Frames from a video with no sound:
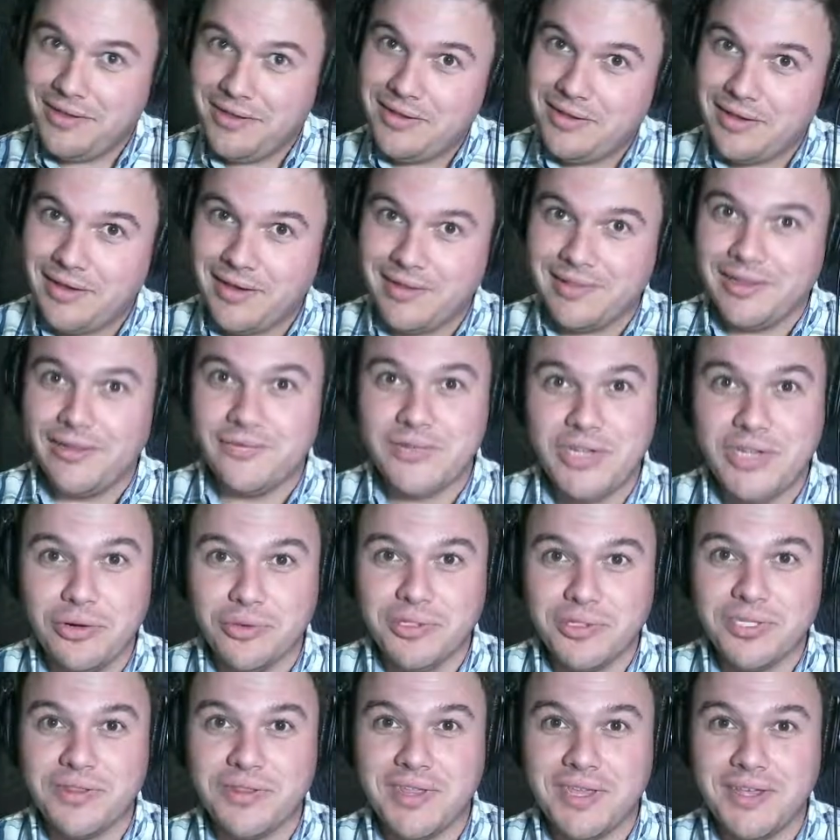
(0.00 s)
I'd love to hear what
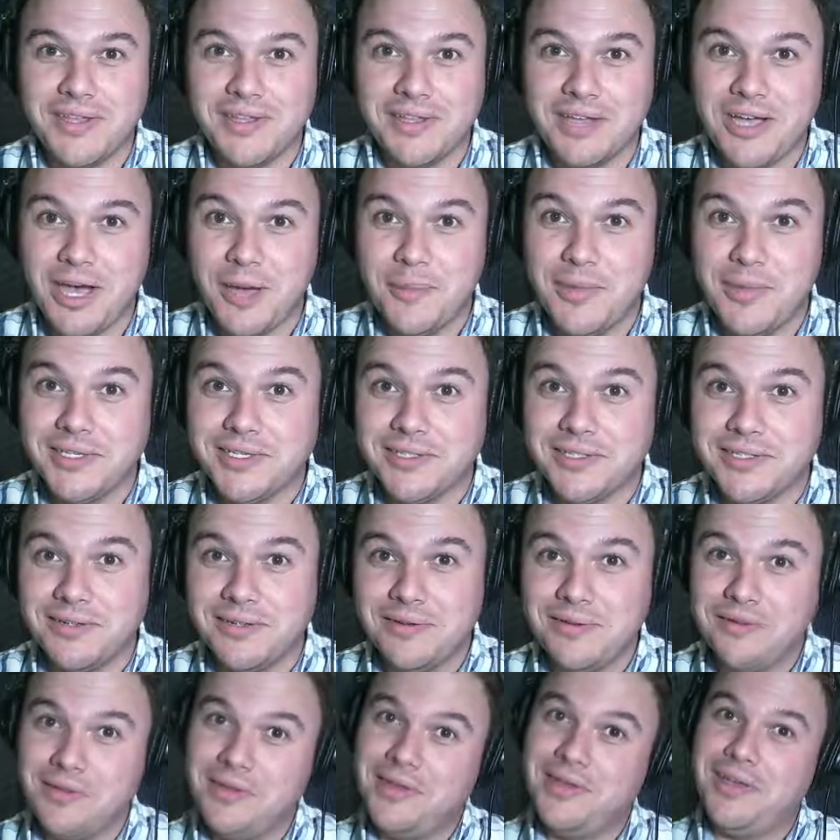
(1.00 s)
you think in the comments.
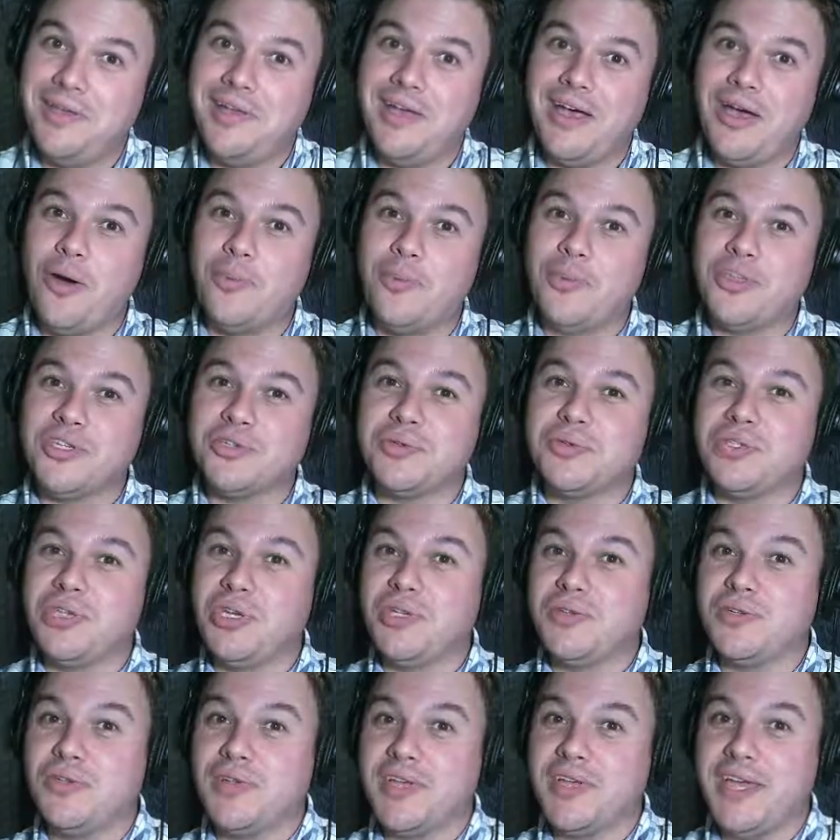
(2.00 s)
I hope this was
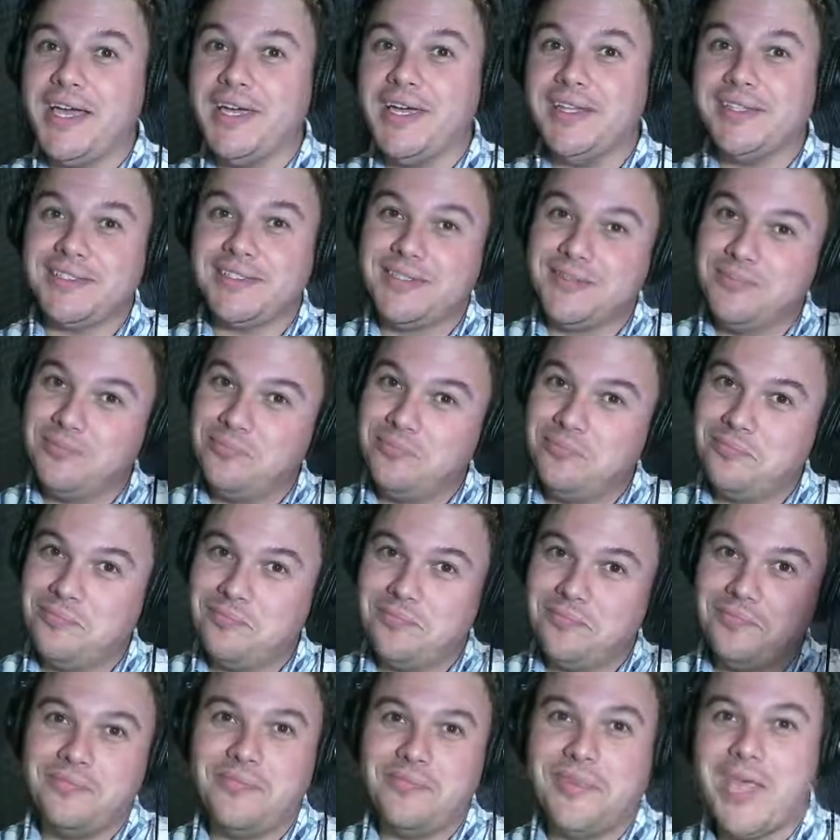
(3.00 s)
useful, guys.
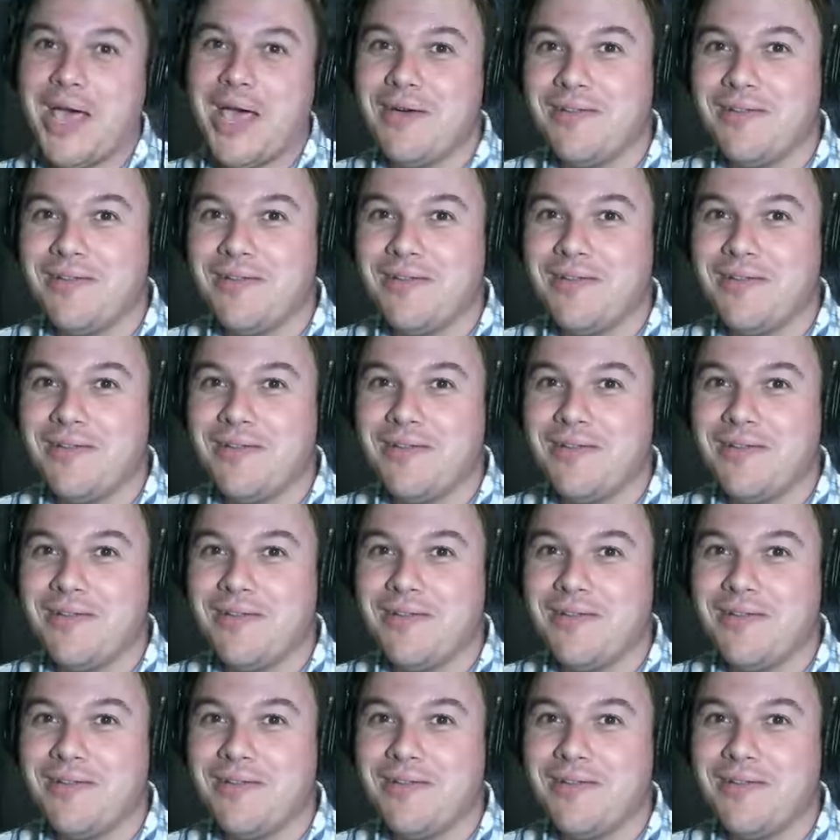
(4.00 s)
Have an